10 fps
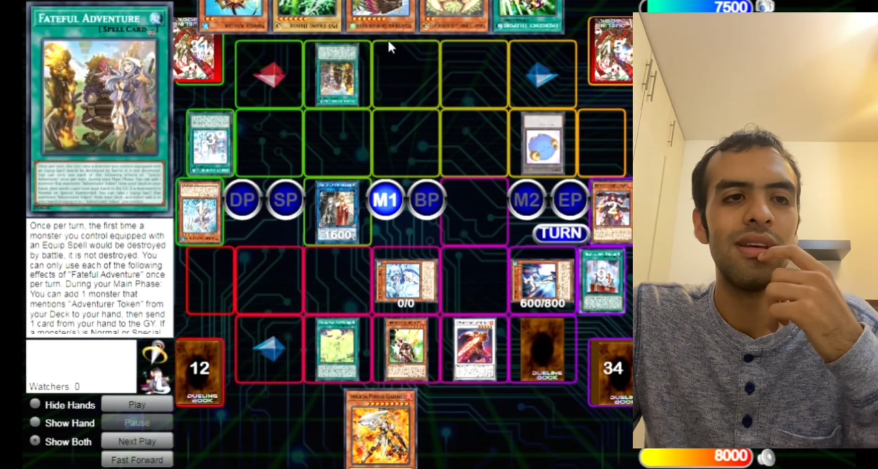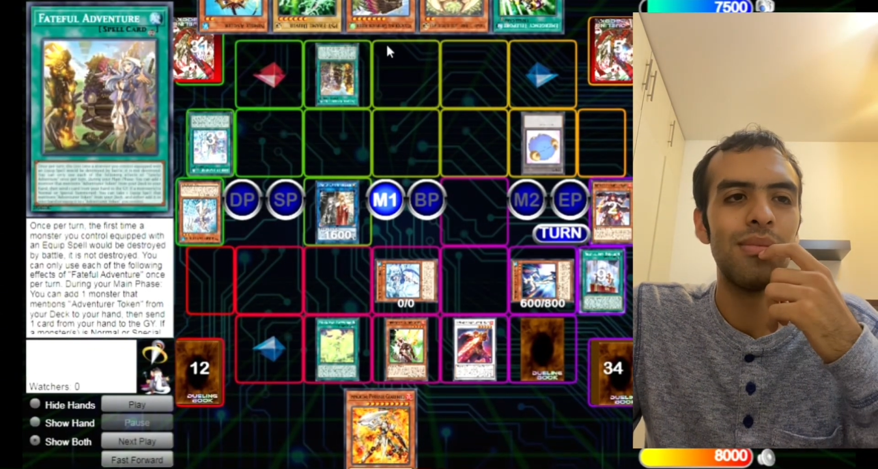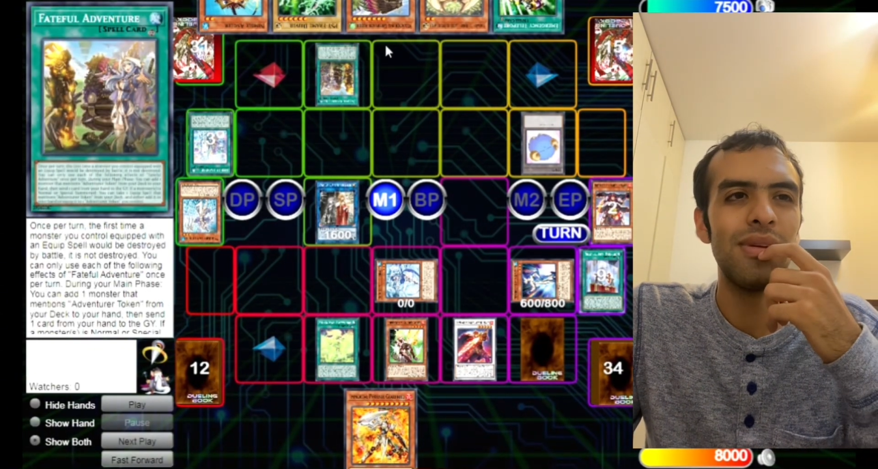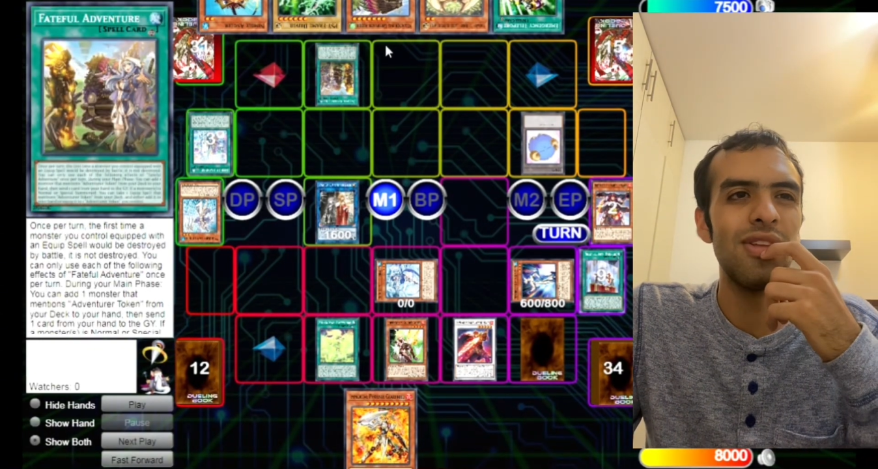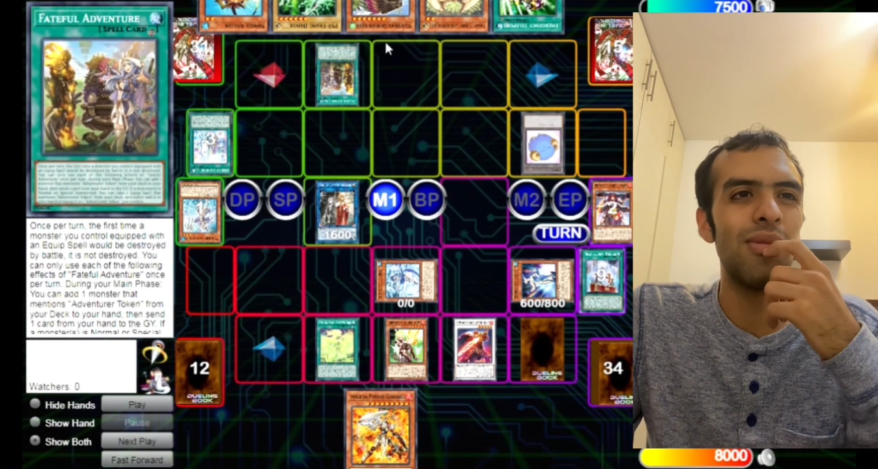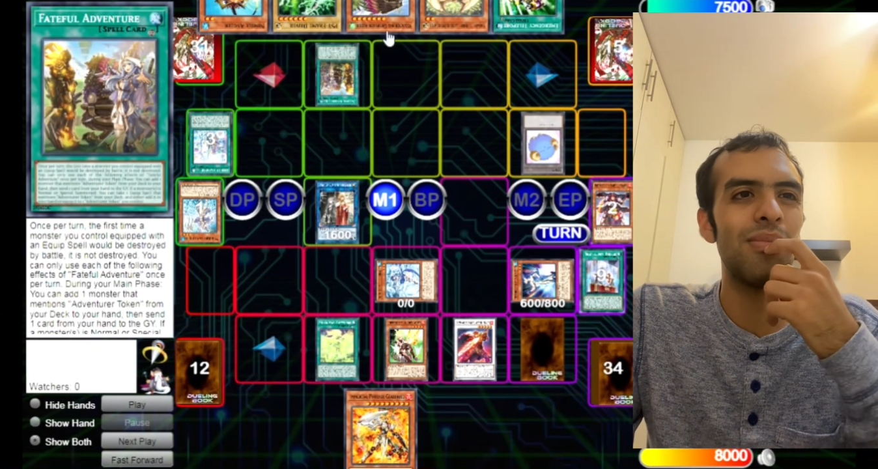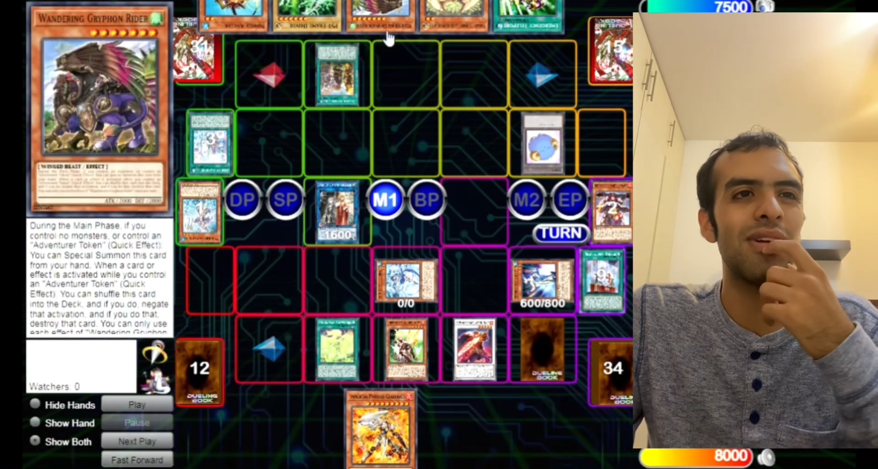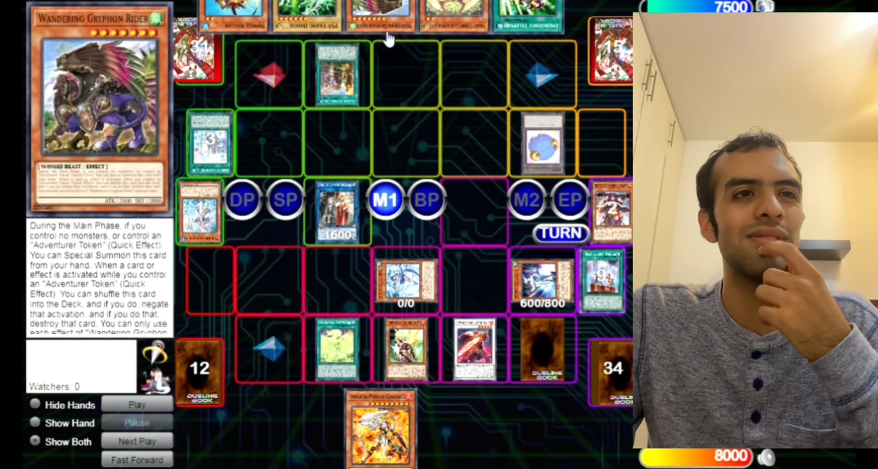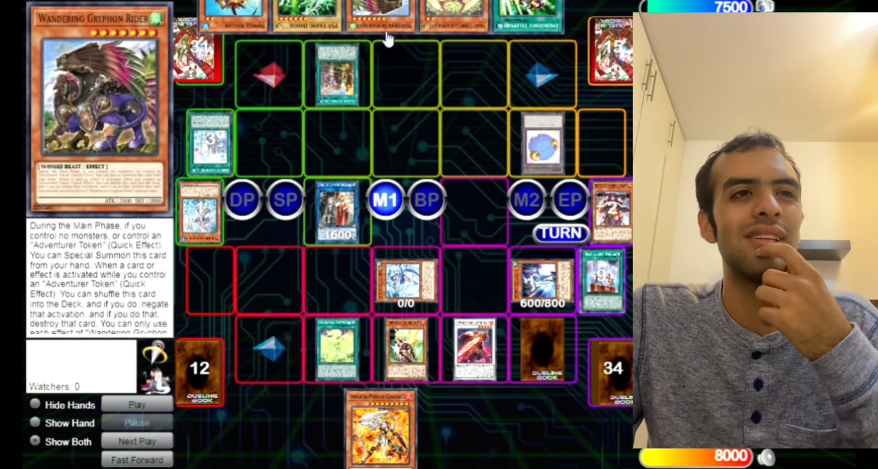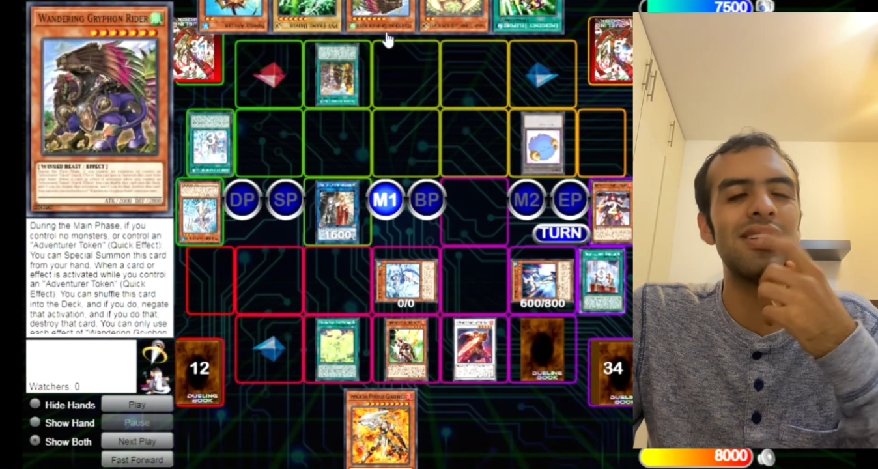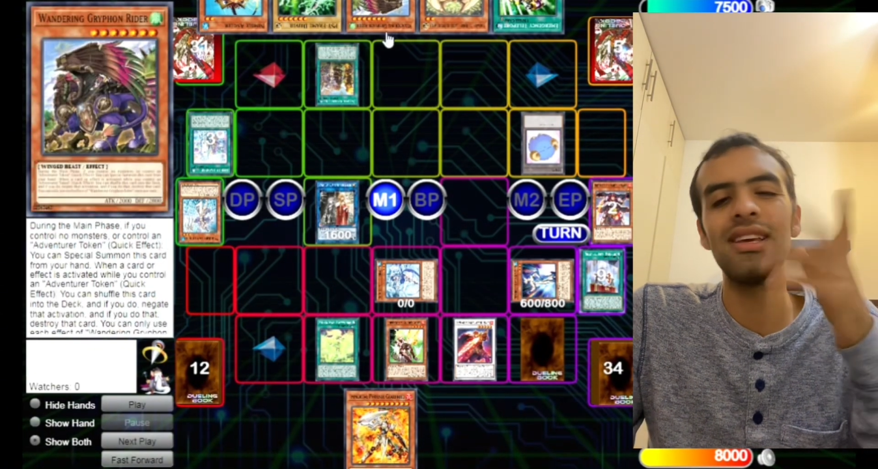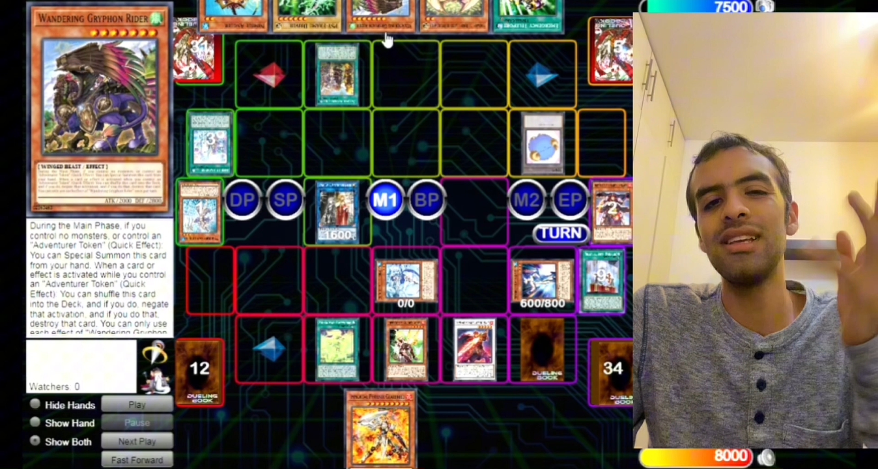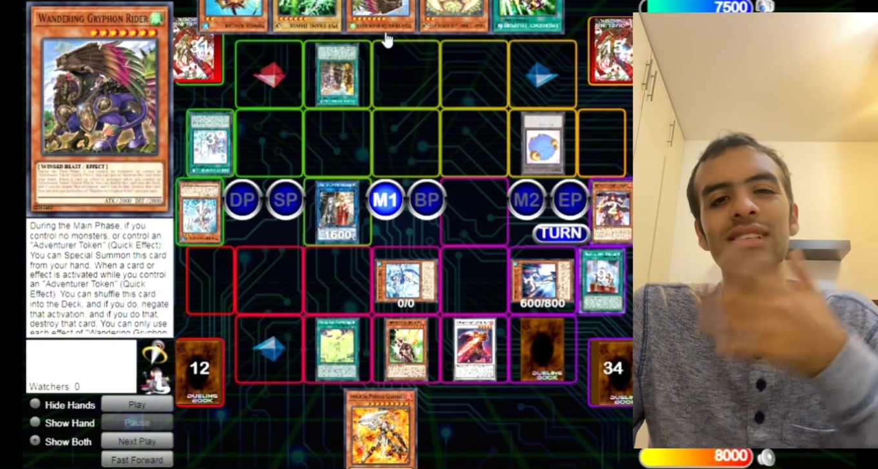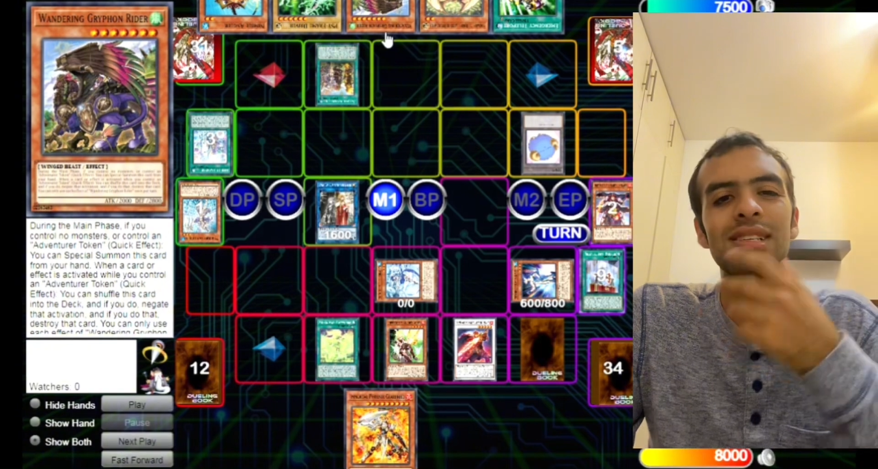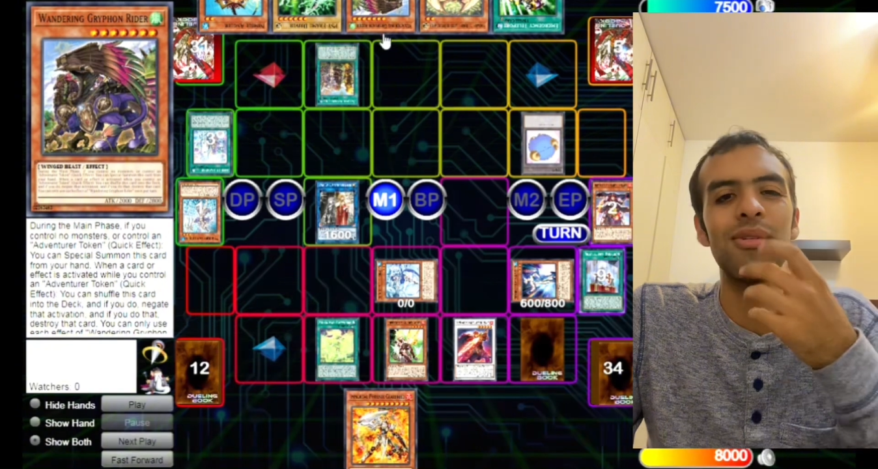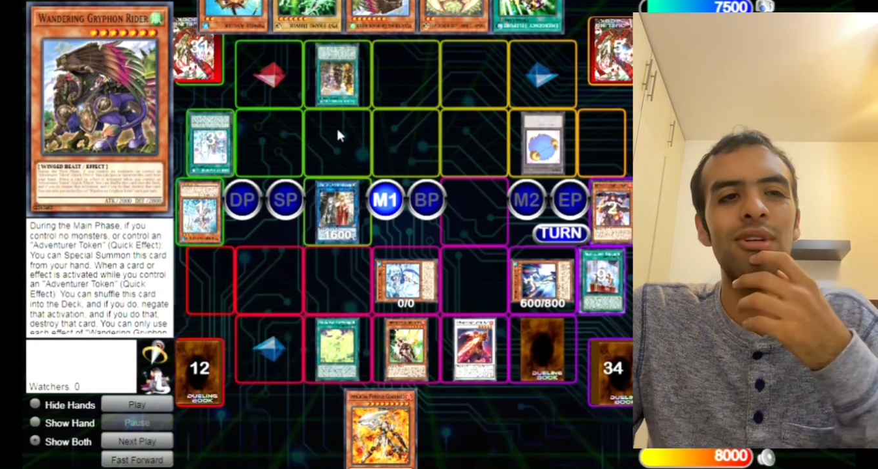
but no, because then he just summons